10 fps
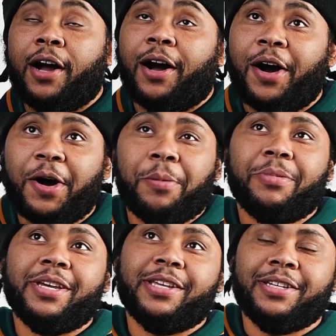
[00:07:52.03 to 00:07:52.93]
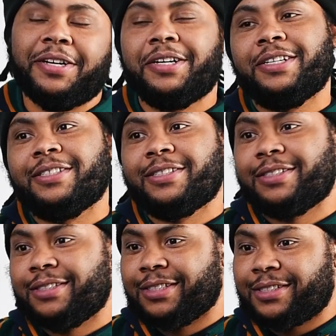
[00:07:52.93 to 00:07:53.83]
Oh man, the
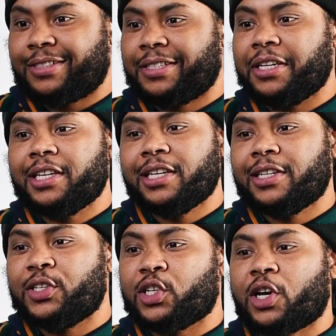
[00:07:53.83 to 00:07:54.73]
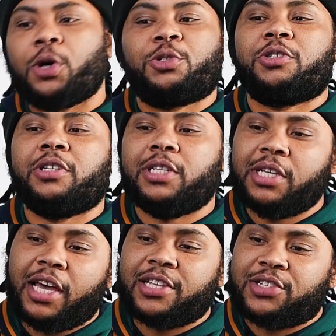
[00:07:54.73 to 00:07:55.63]
city and the culture
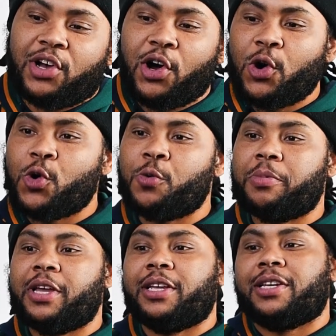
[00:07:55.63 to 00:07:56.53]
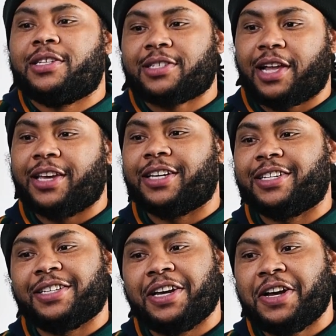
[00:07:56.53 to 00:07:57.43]
and as a whole, man, has like,
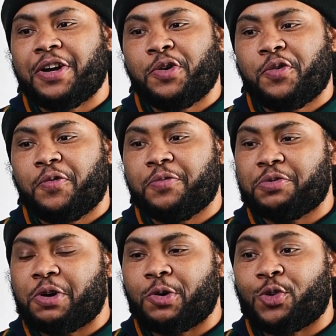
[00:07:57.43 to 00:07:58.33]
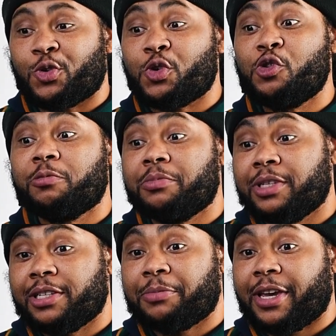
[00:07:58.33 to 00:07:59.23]
groomed
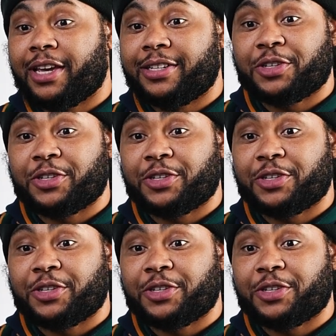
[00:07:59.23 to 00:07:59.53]
me, man, to